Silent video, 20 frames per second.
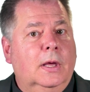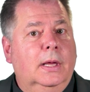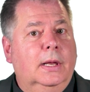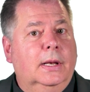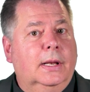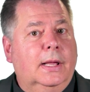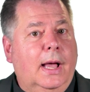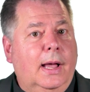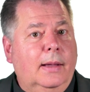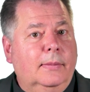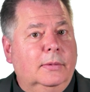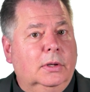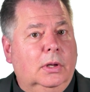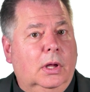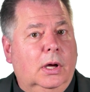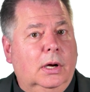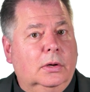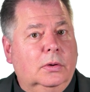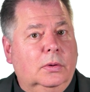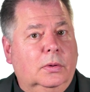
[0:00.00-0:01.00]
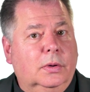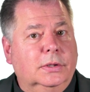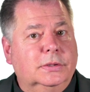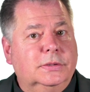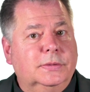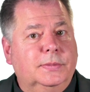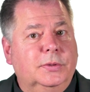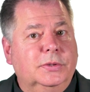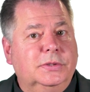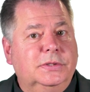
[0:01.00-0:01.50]
In common law
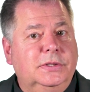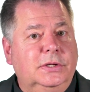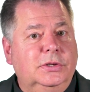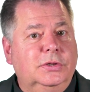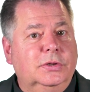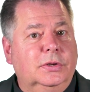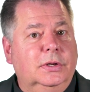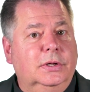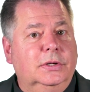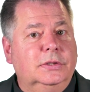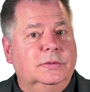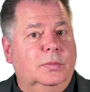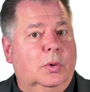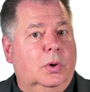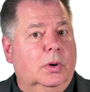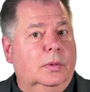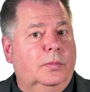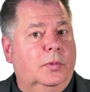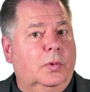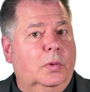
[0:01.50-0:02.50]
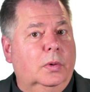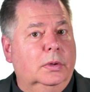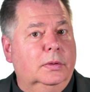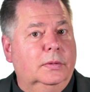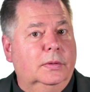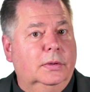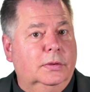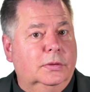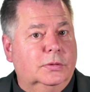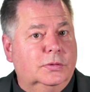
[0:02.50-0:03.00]
courts, procedure is more
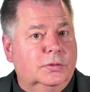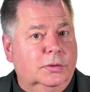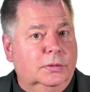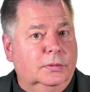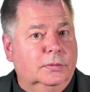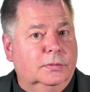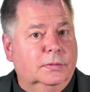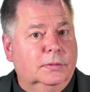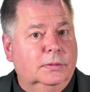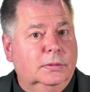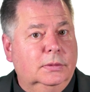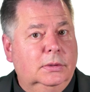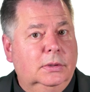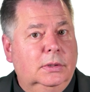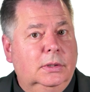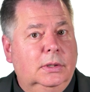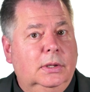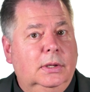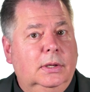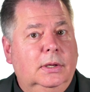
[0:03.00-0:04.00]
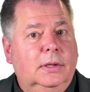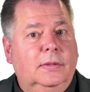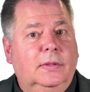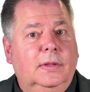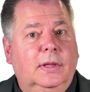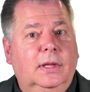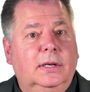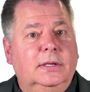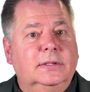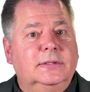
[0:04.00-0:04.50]
important than the truth.
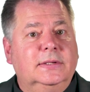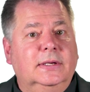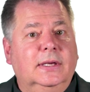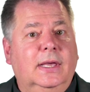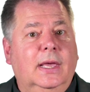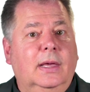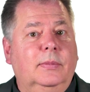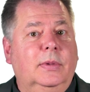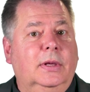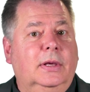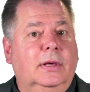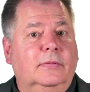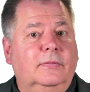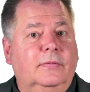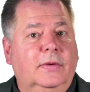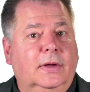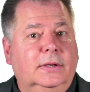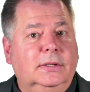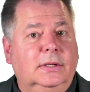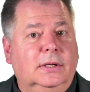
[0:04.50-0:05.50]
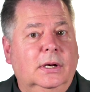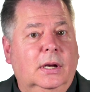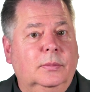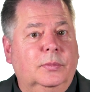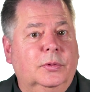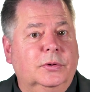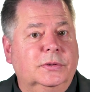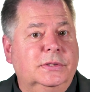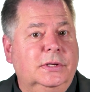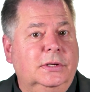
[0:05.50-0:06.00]
The innocent can be convicted on
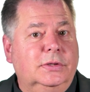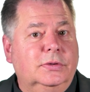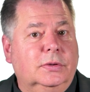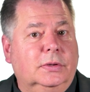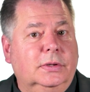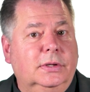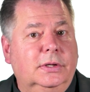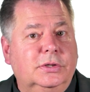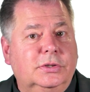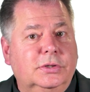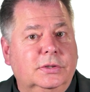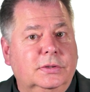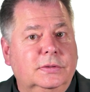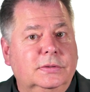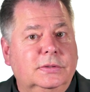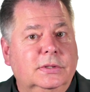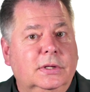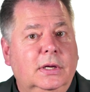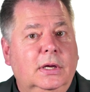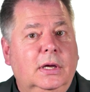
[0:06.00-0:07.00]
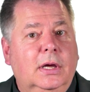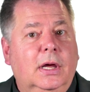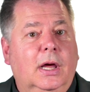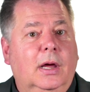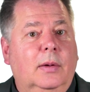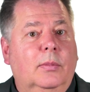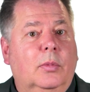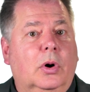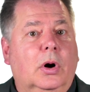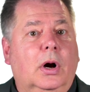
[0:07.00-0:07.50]
procedural issues,
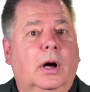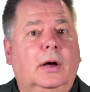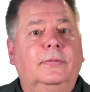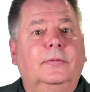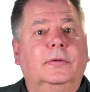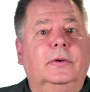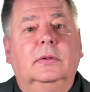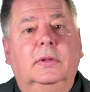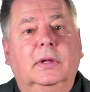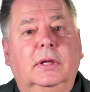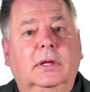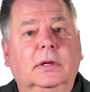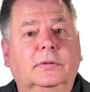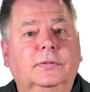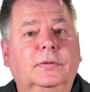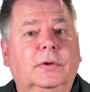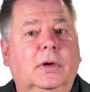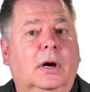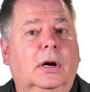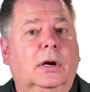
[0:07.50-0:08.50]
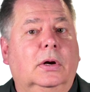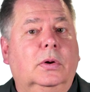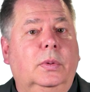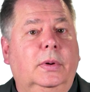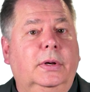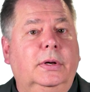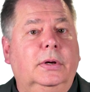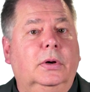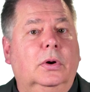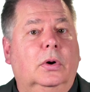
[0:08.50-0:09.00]
and more often, the guilty are
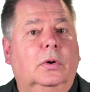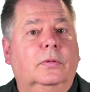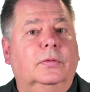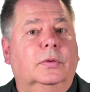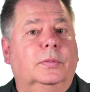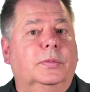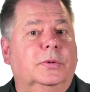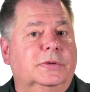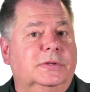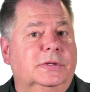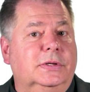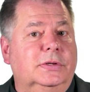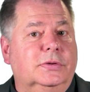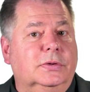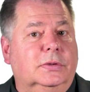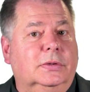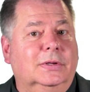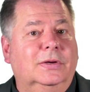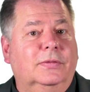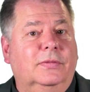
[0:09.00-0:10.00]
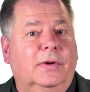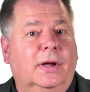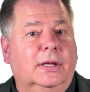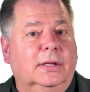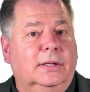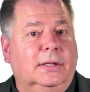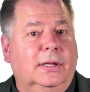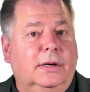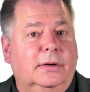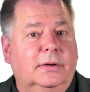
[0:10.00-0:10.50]
acquitted over procedural
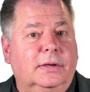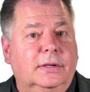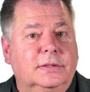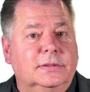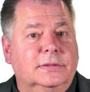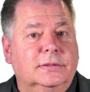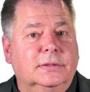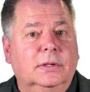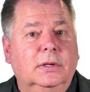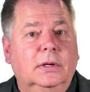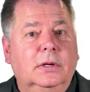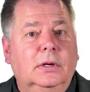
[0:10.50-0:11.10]
irregularities.